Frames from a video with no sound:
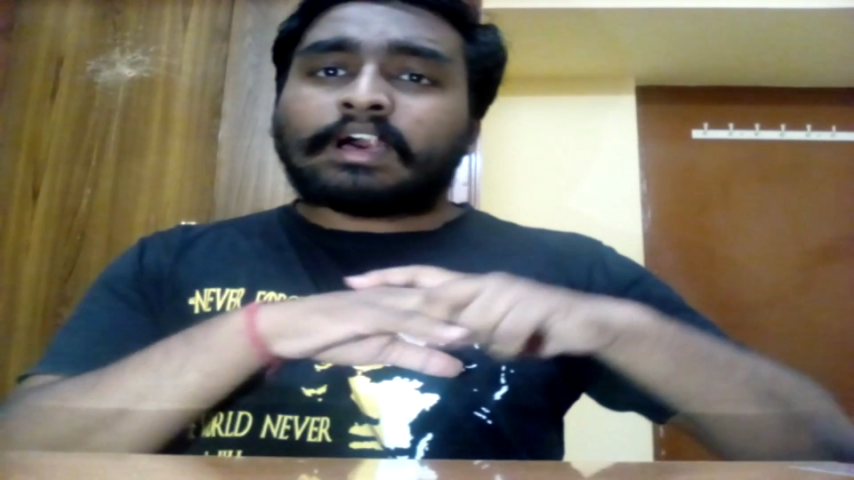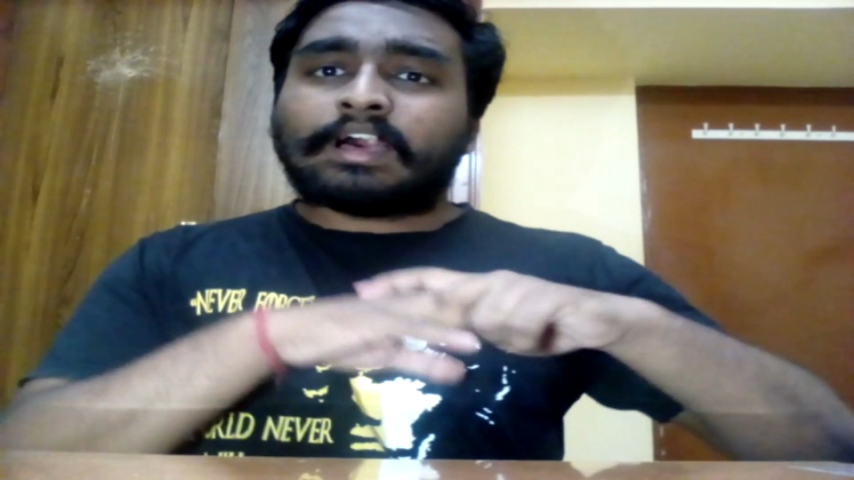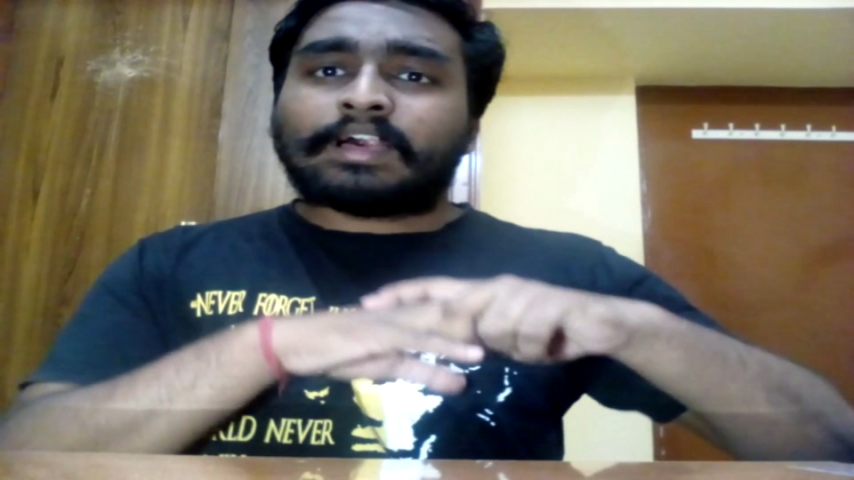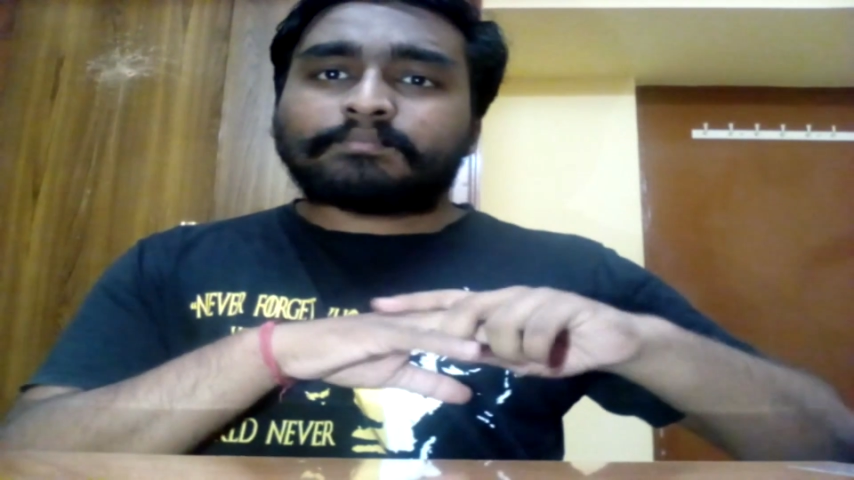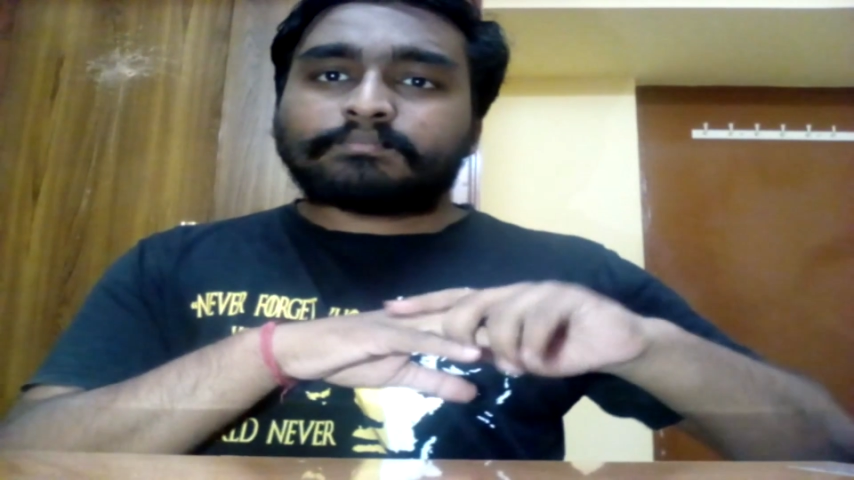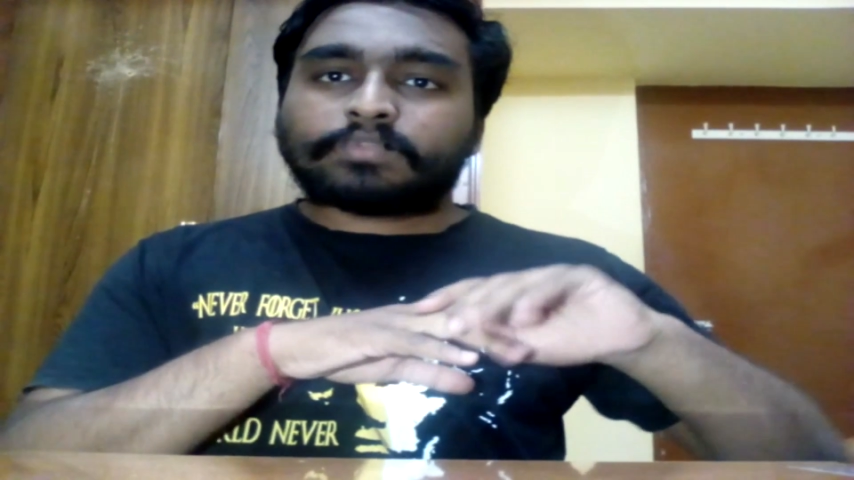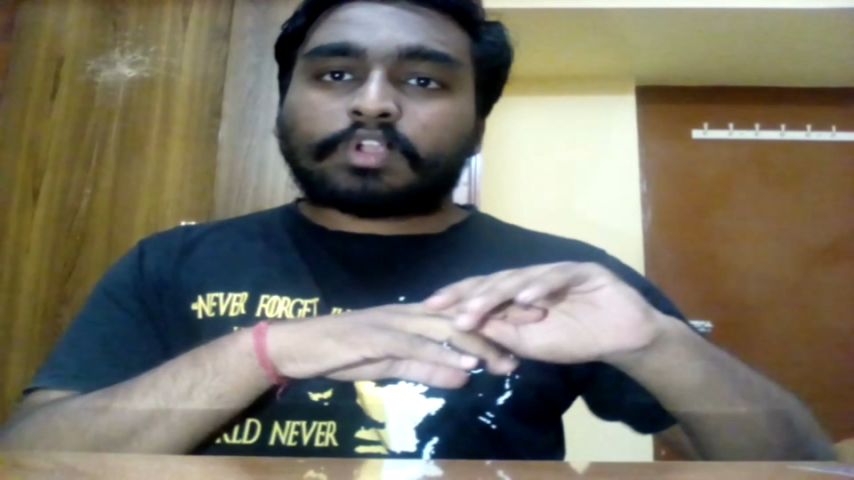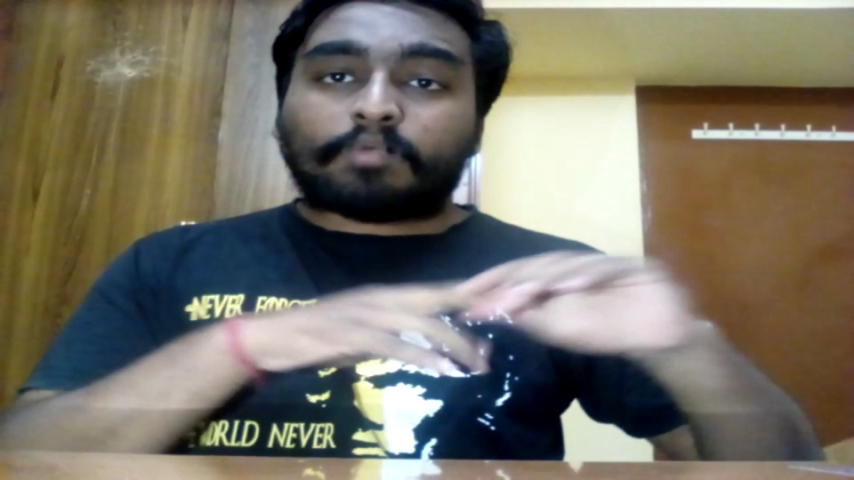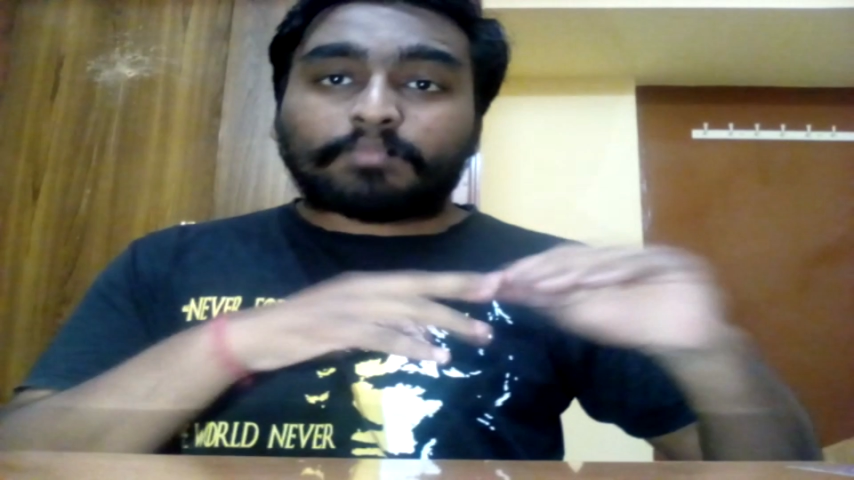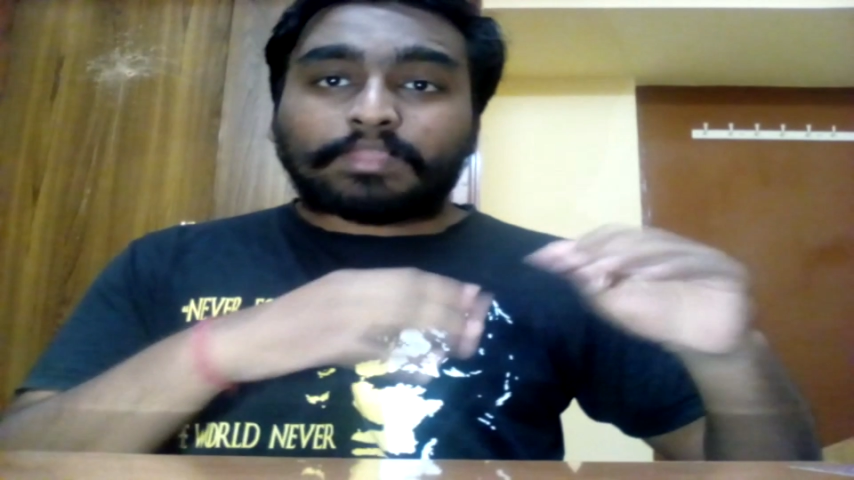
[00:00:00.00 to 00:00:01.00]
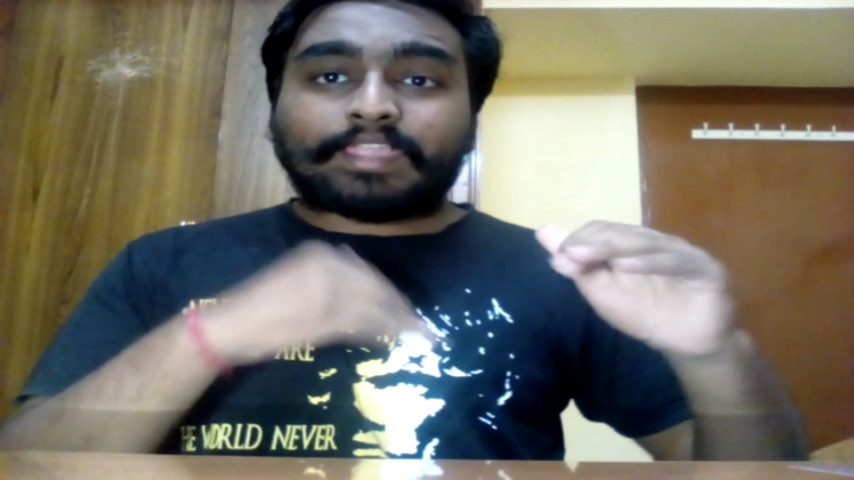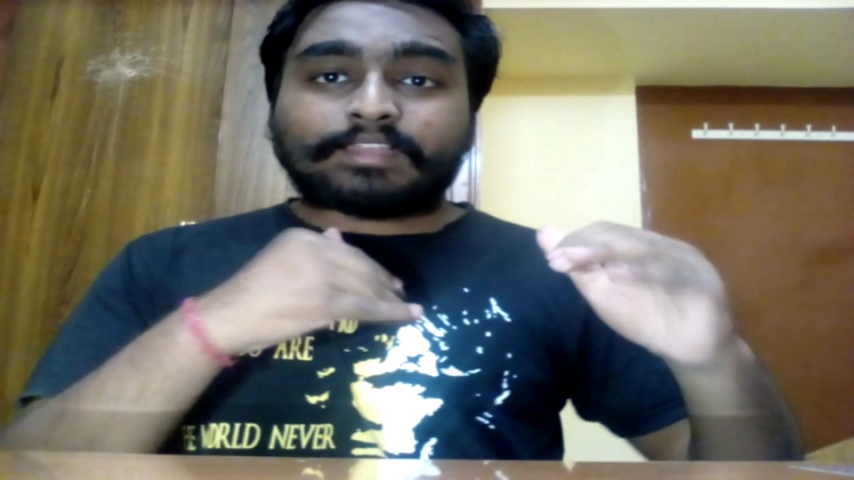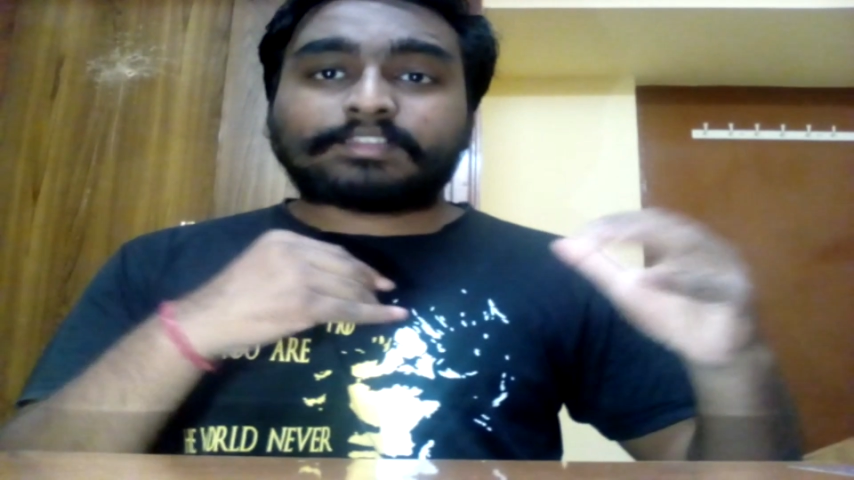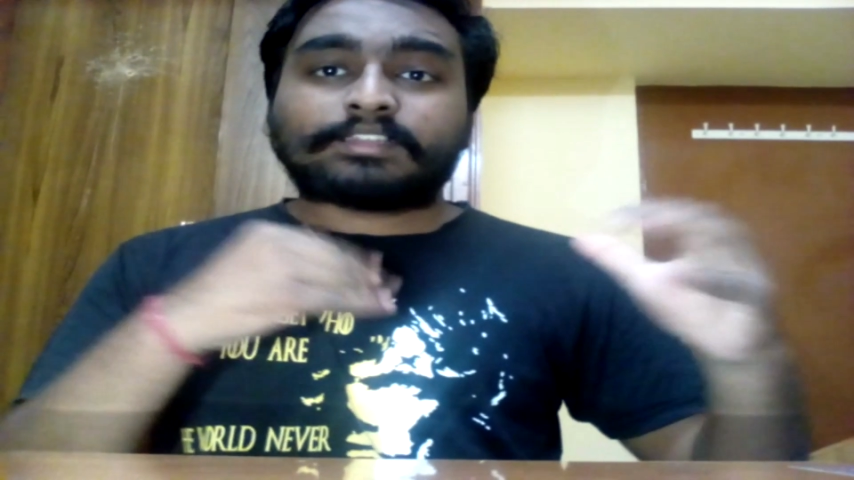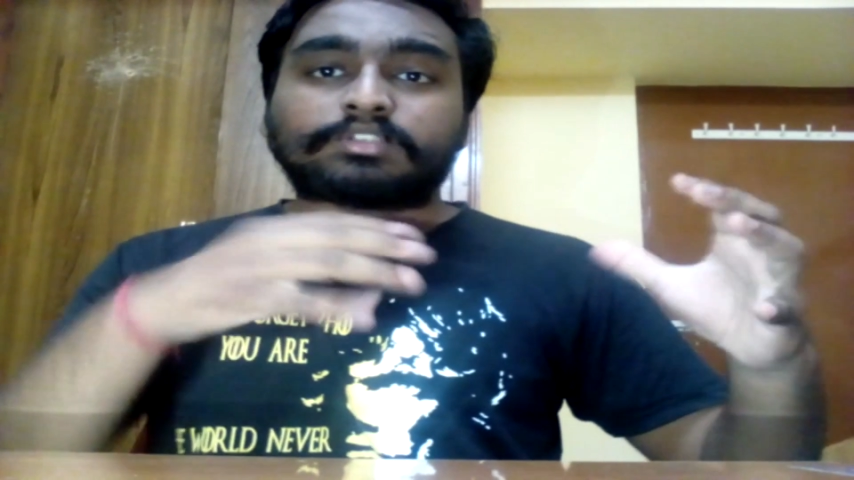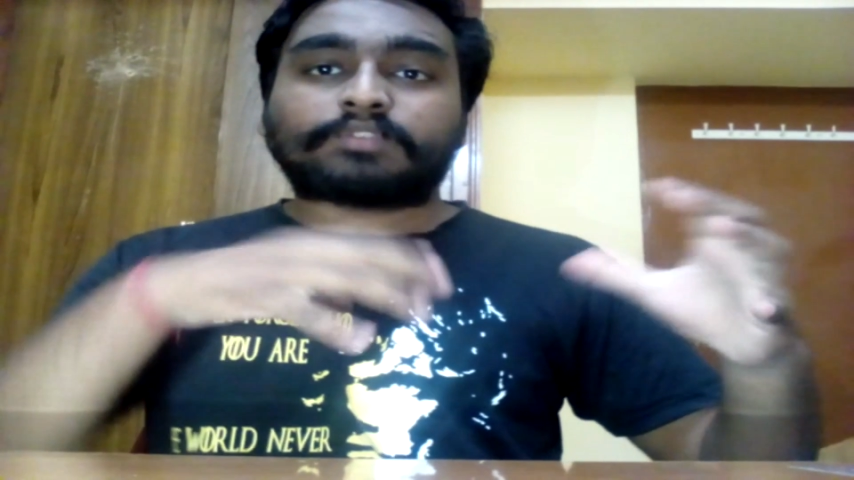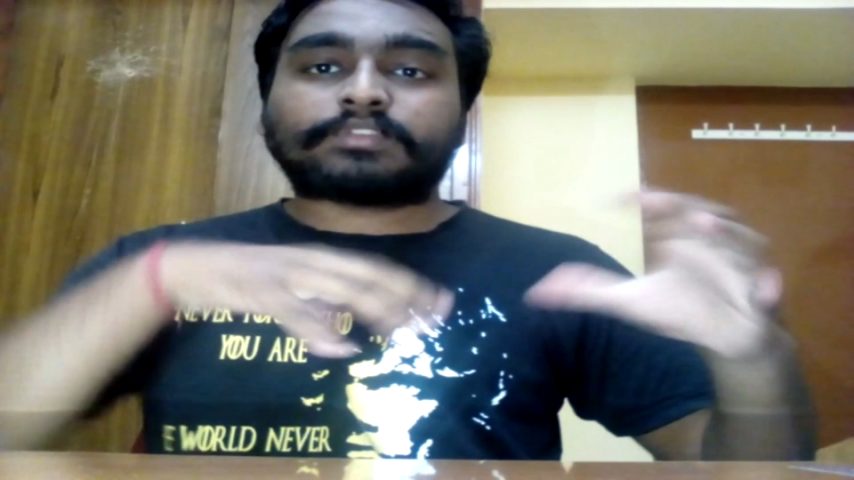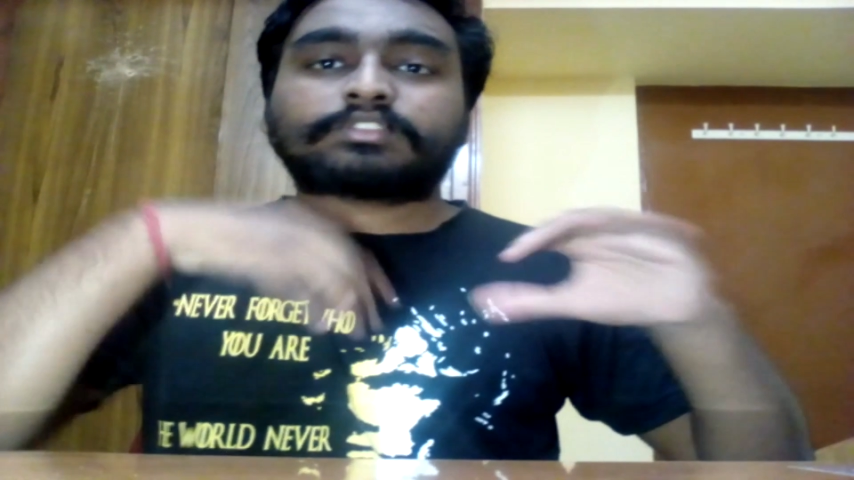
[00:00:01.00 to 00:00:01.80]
the complicatedness of the